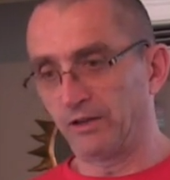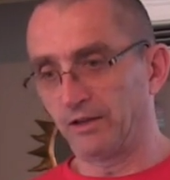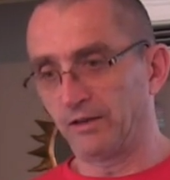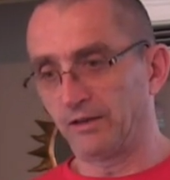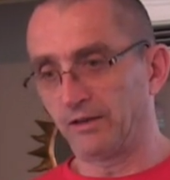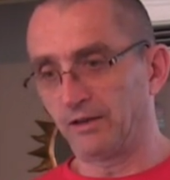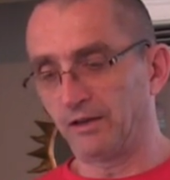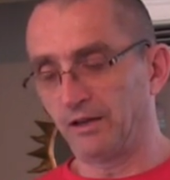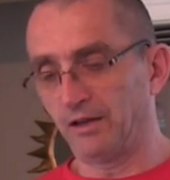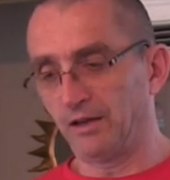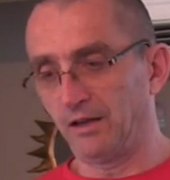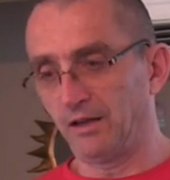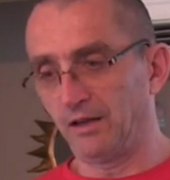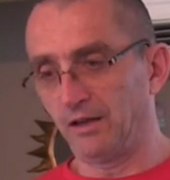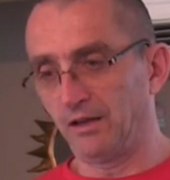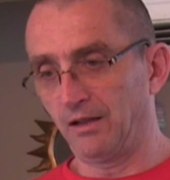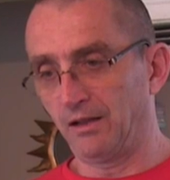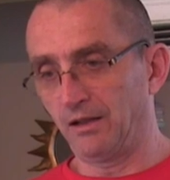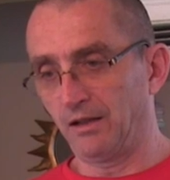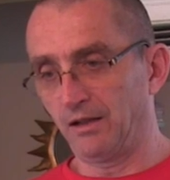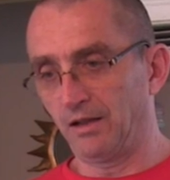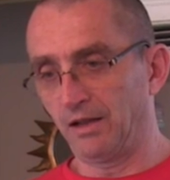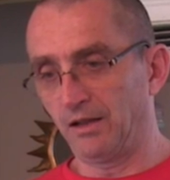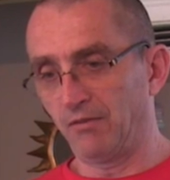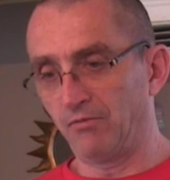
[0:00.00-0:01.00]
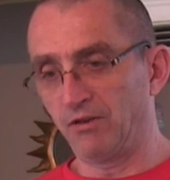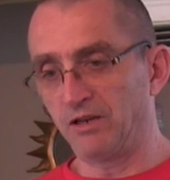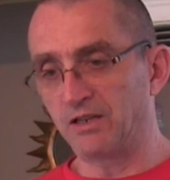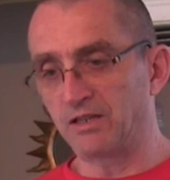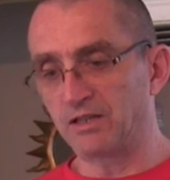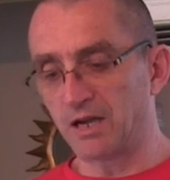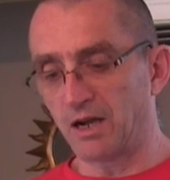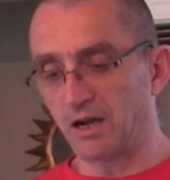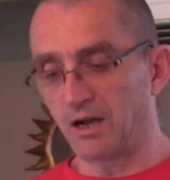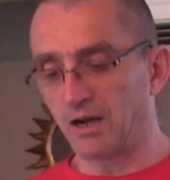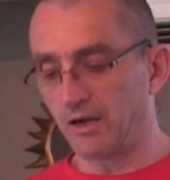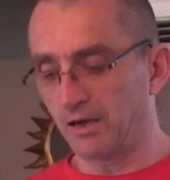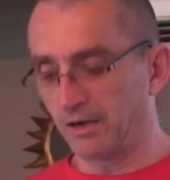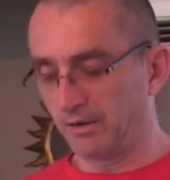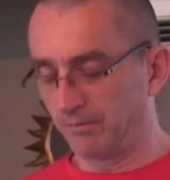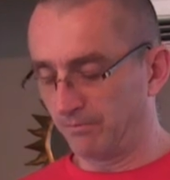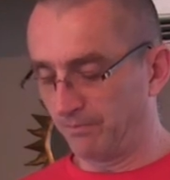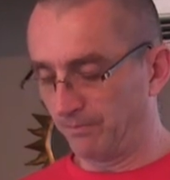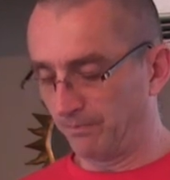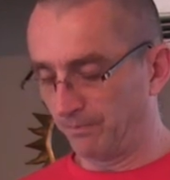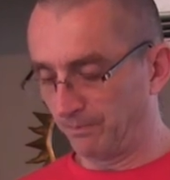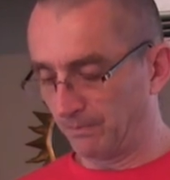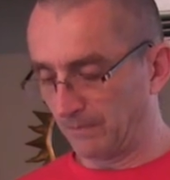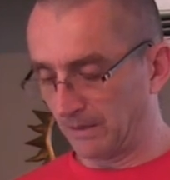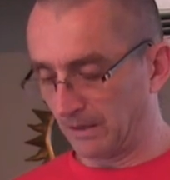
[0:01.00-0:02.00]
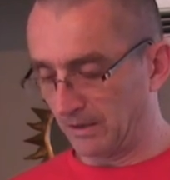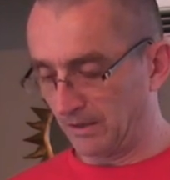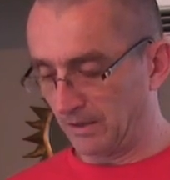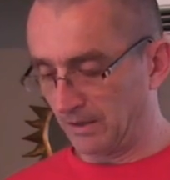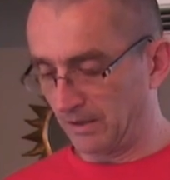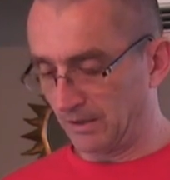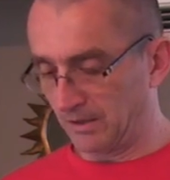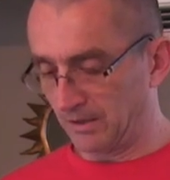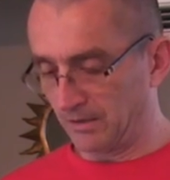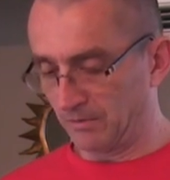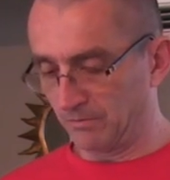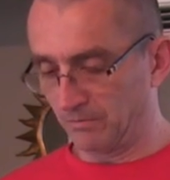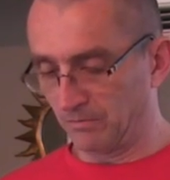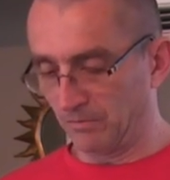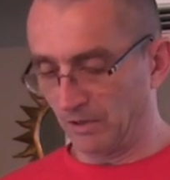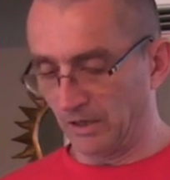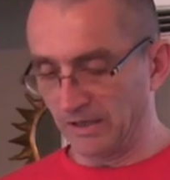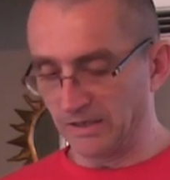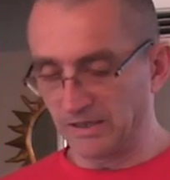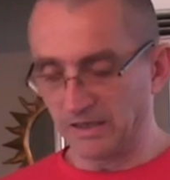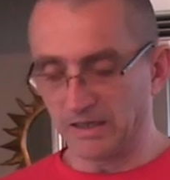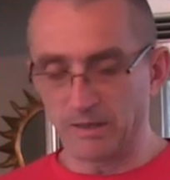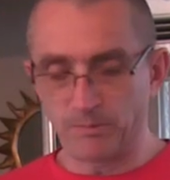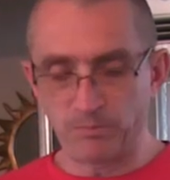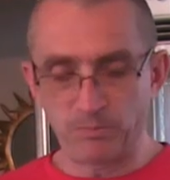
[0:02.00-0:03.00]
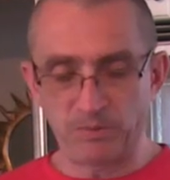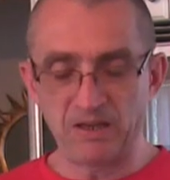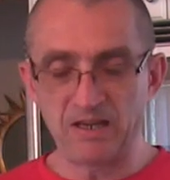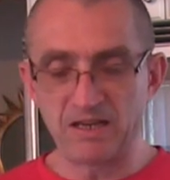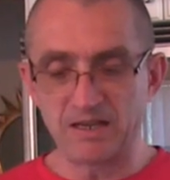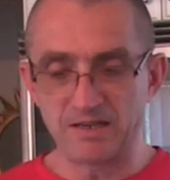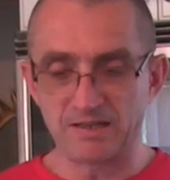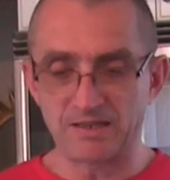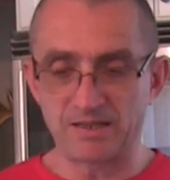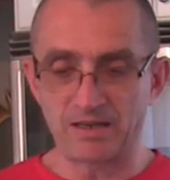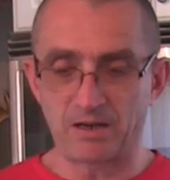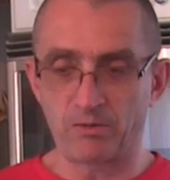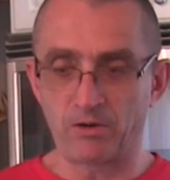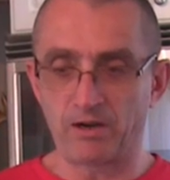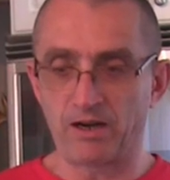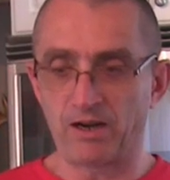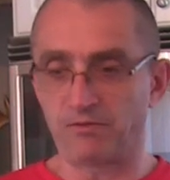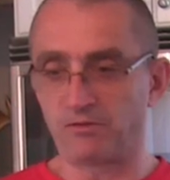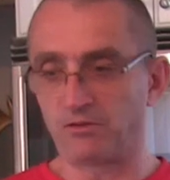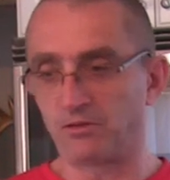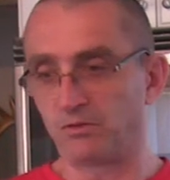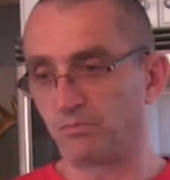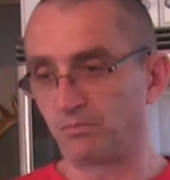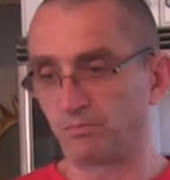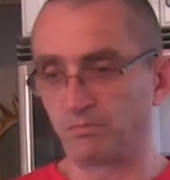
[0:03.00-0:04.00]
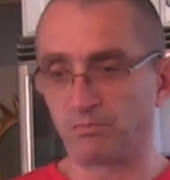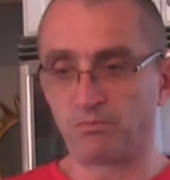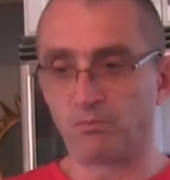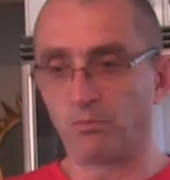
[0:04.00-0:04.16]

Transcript: acidity in the vinegar in that bowl is going to get reduced.